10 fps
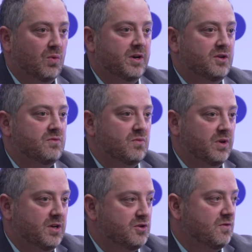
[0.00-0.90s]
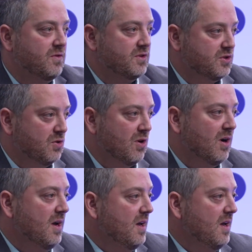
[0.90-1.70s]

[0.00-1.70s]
What do you do for the store?